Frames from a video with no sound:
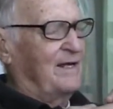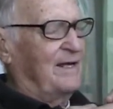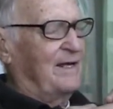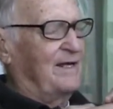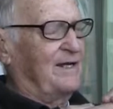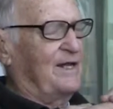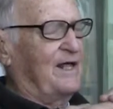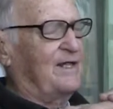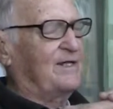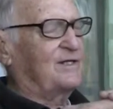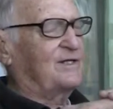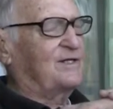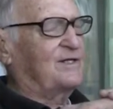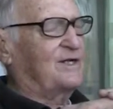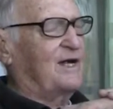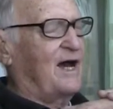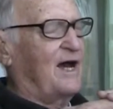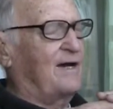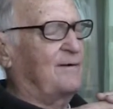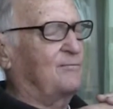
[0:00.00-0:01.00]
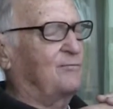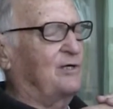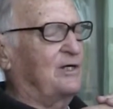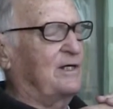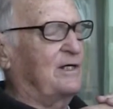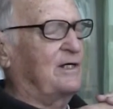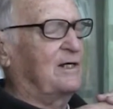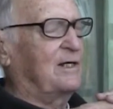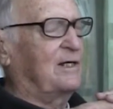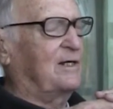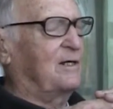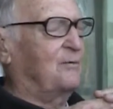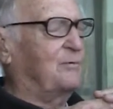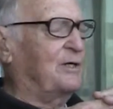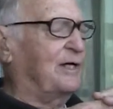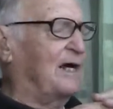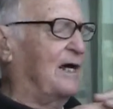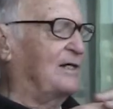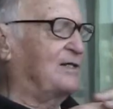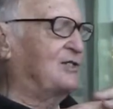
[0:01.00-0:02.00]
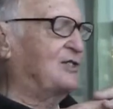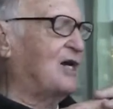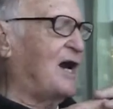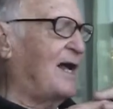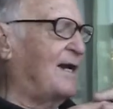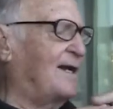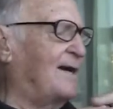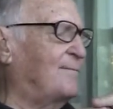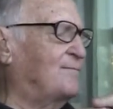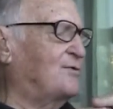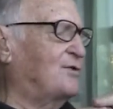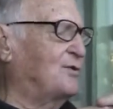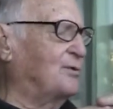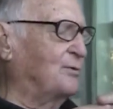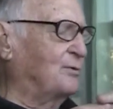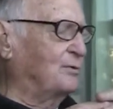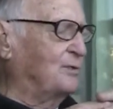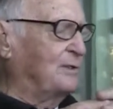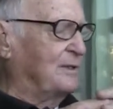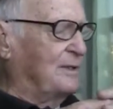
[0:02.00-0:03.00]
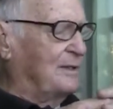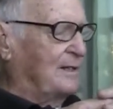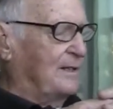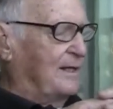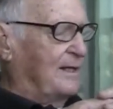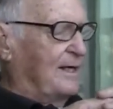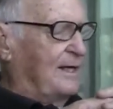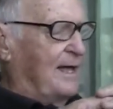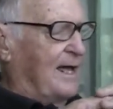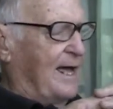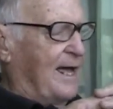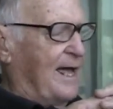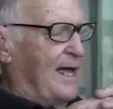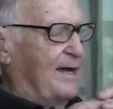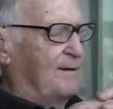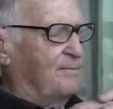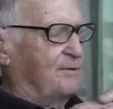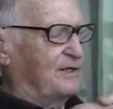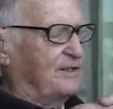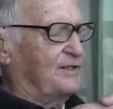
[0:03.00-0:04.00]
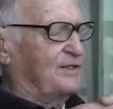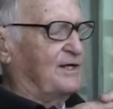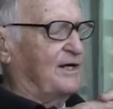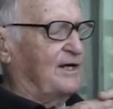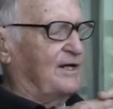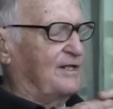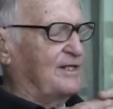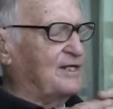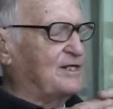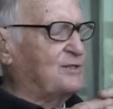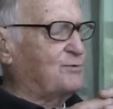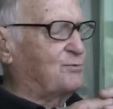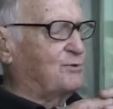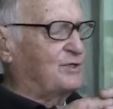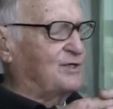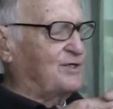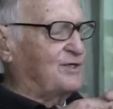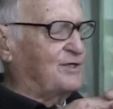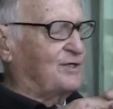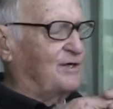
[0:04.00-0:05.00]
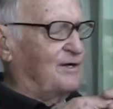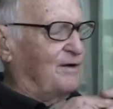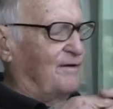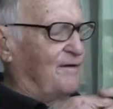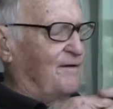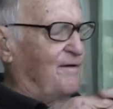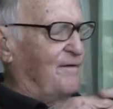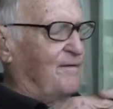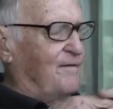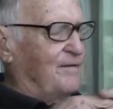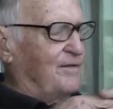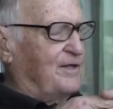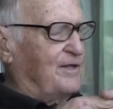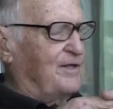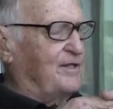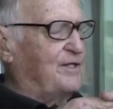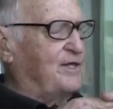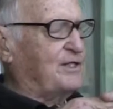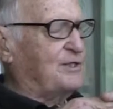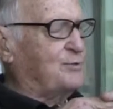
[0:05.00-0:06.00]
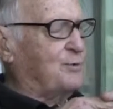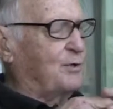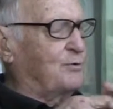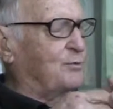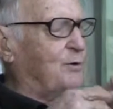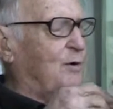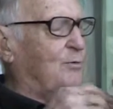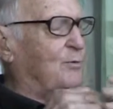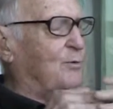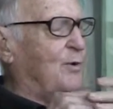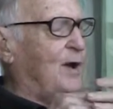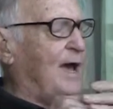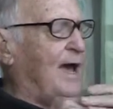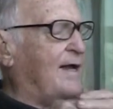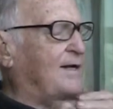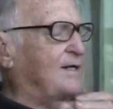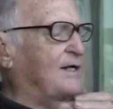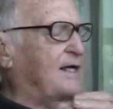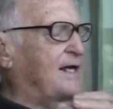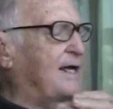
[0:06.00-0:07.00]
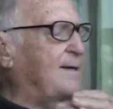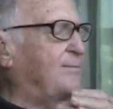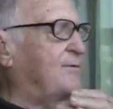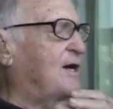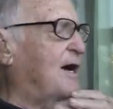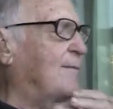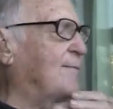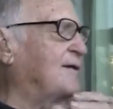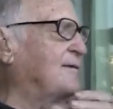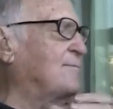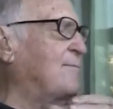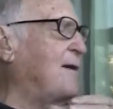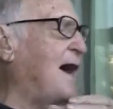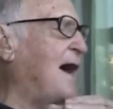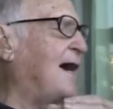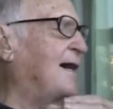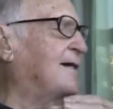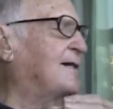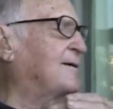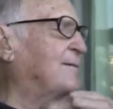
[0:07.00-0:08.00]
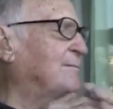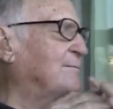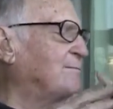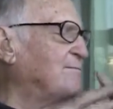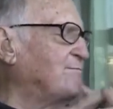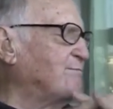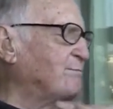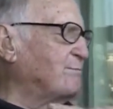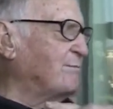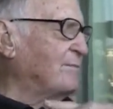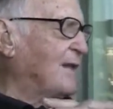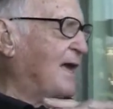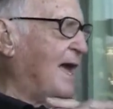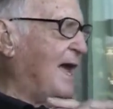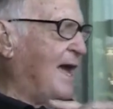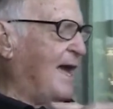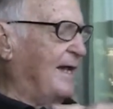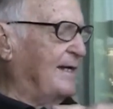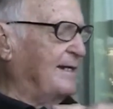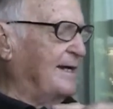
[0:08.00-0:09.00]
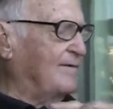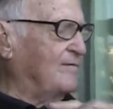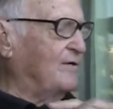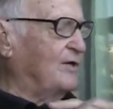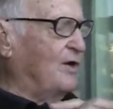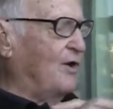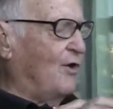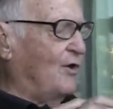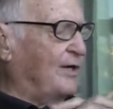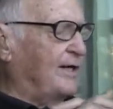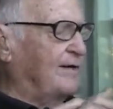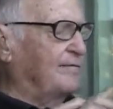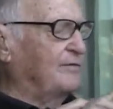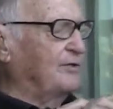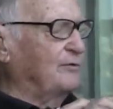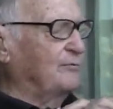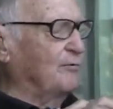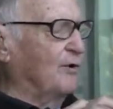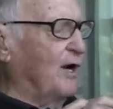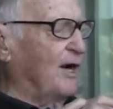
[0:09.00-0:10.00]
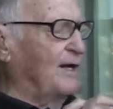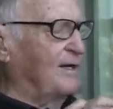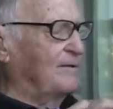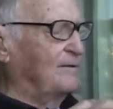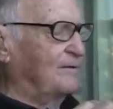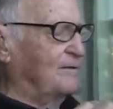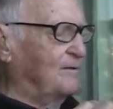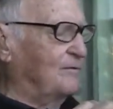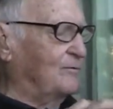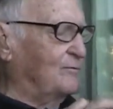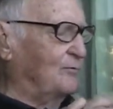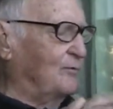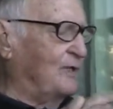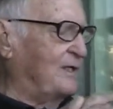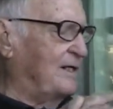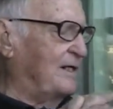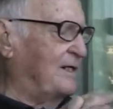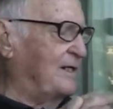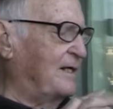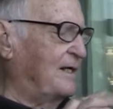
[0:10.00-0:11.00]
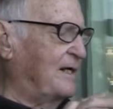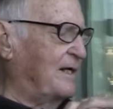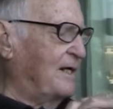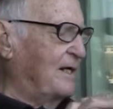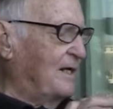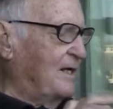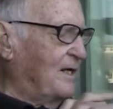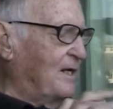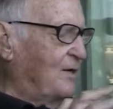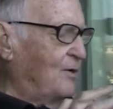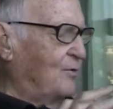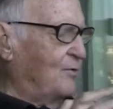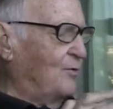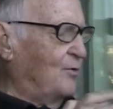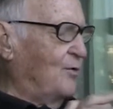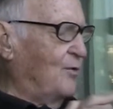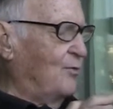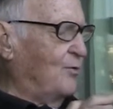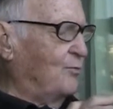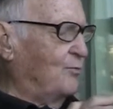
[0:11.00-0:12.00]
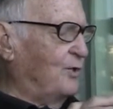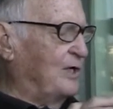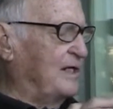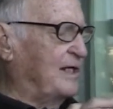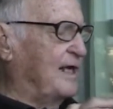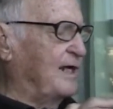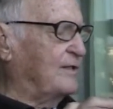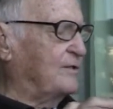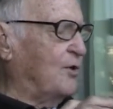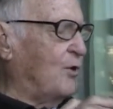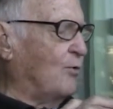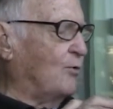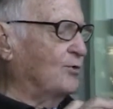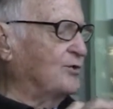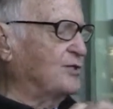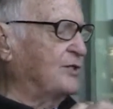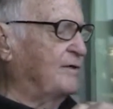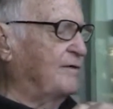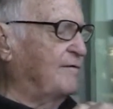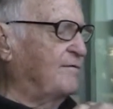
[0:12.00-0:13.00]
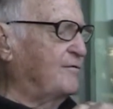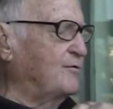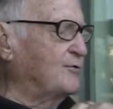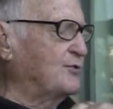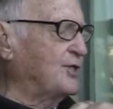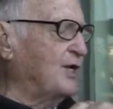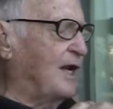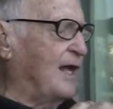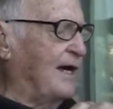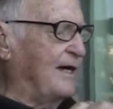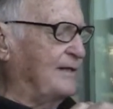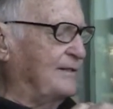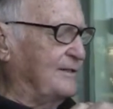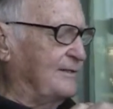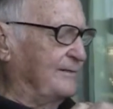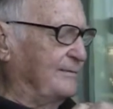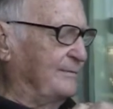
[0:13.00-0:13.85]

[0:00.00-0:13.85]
Another time we got shot up too. But this was when we had to keep coming back, and on every run we'd get holes in the fuselage.